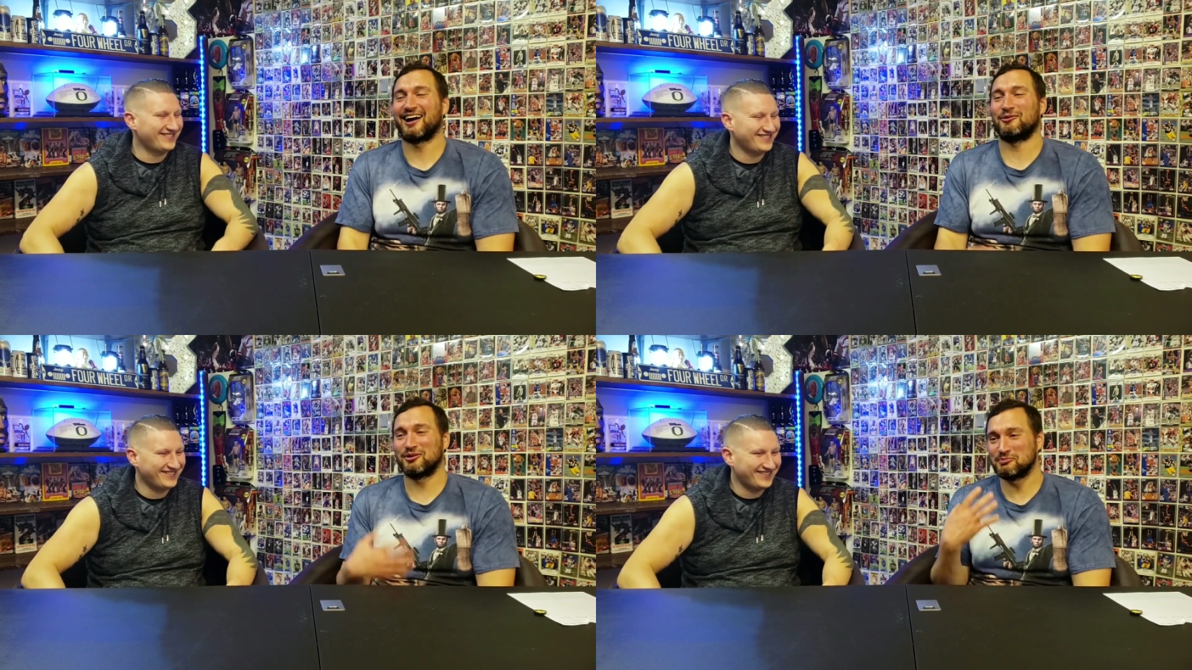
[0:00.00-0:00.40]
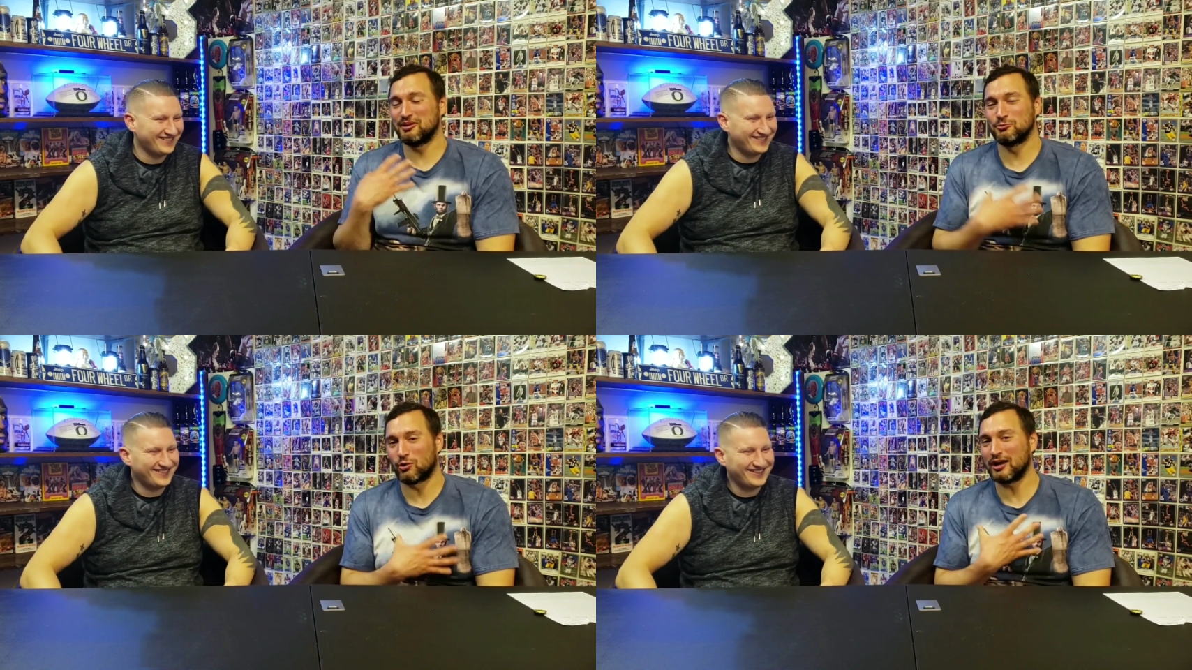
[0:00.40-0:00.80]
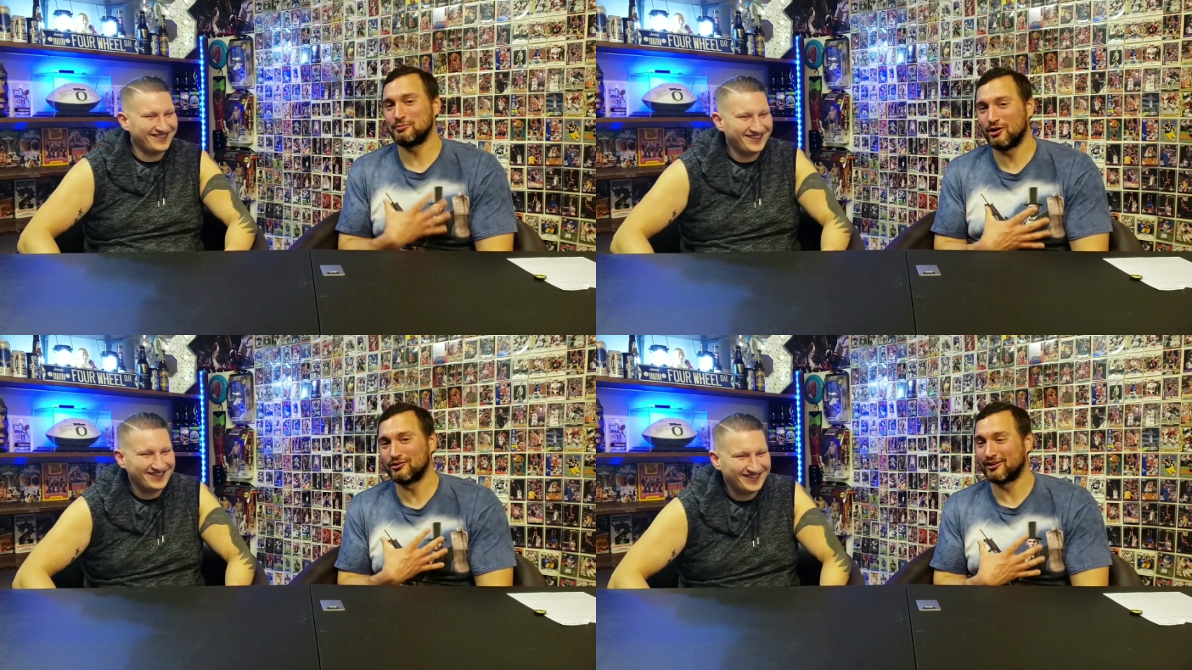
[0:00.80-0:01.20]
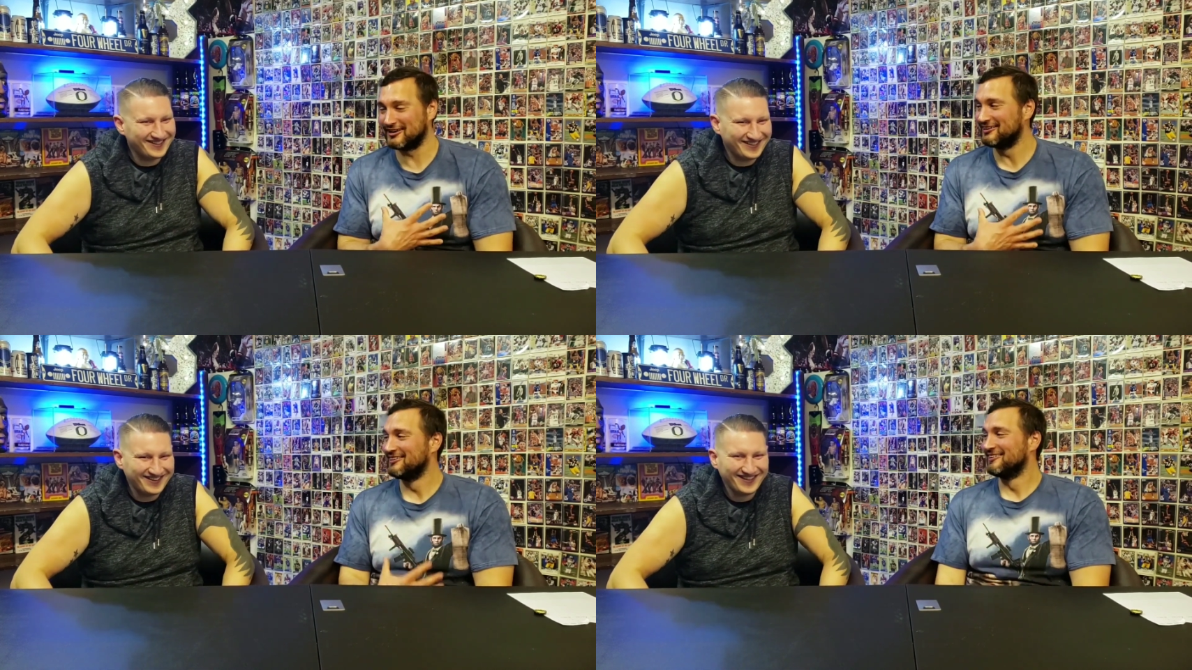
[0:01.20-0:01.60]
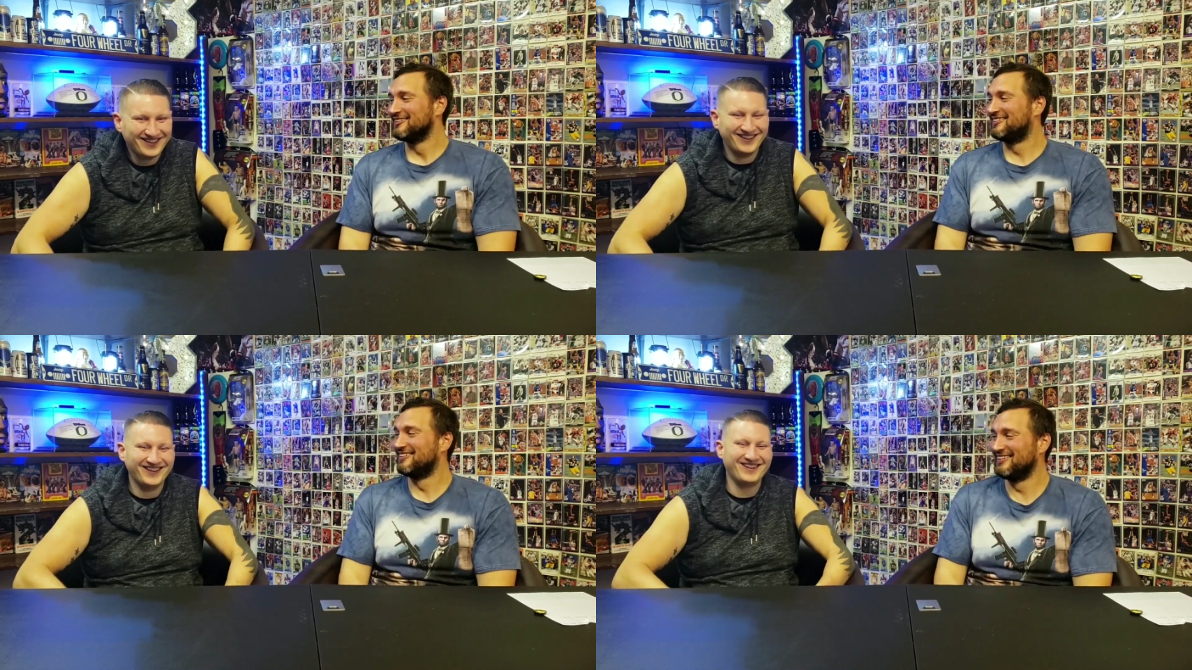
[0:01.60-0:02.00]
Speaker 1: I would have been white Mowgli.
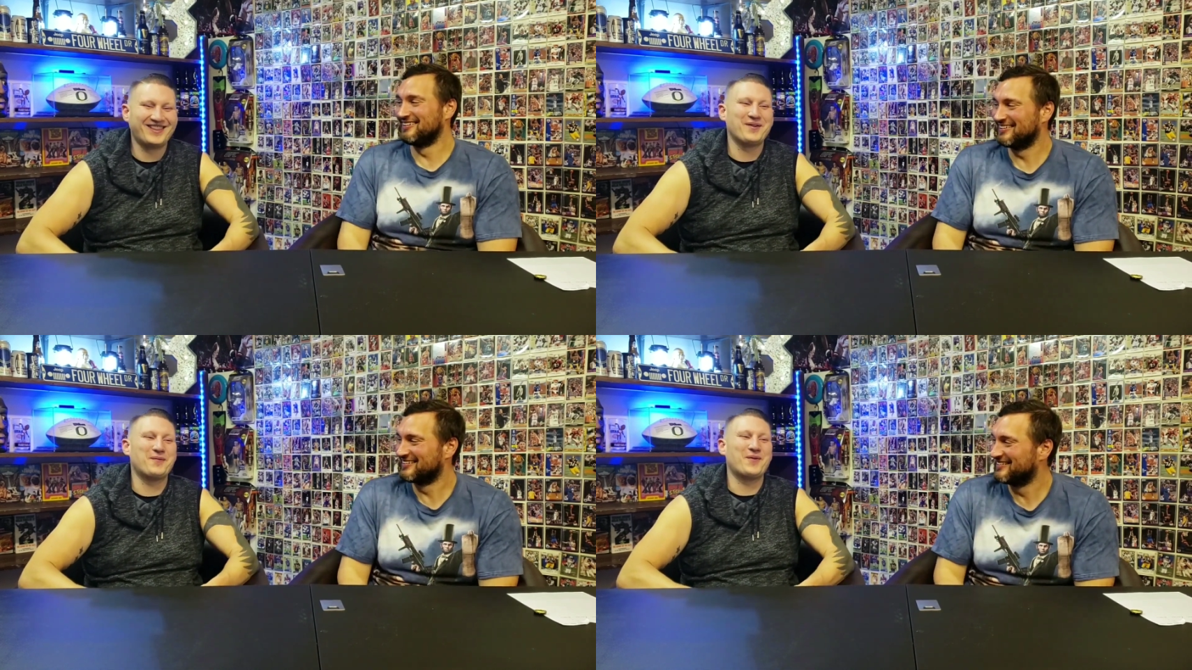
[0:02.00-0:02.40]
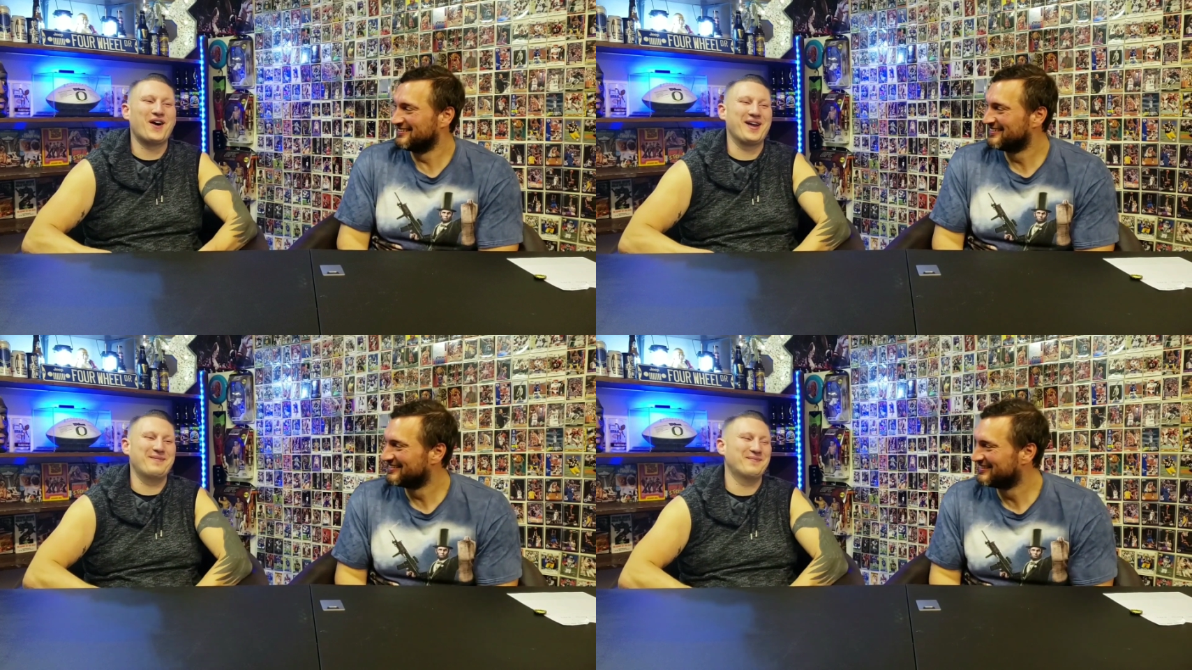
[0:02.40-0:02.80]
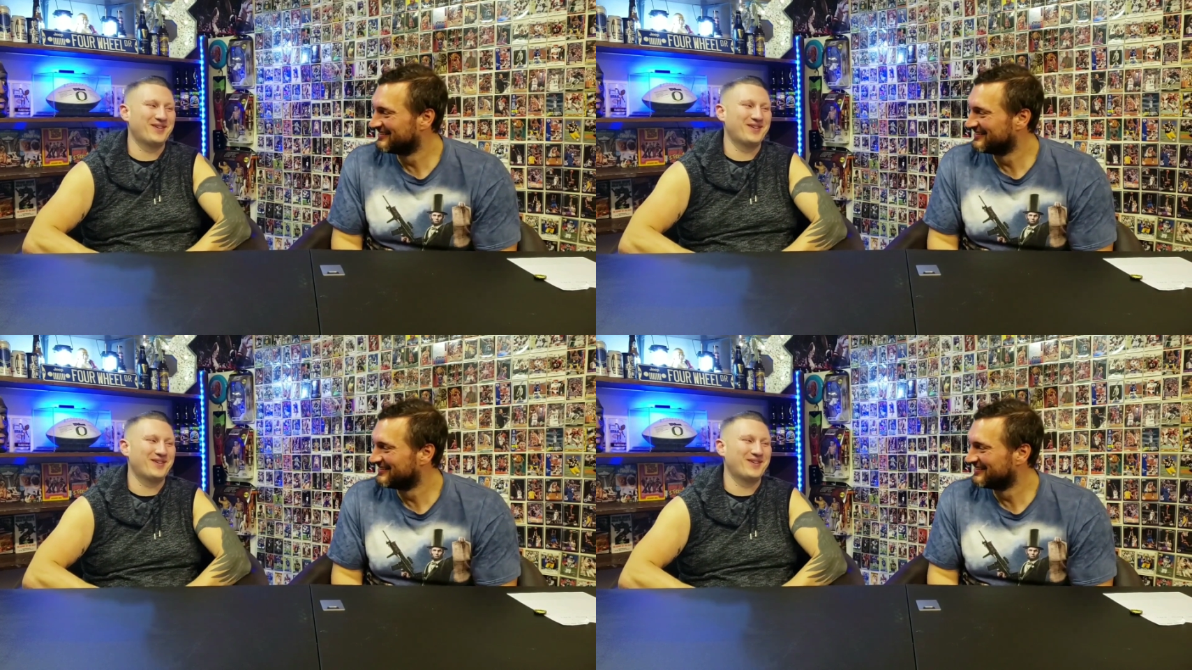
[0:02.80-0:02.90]
the white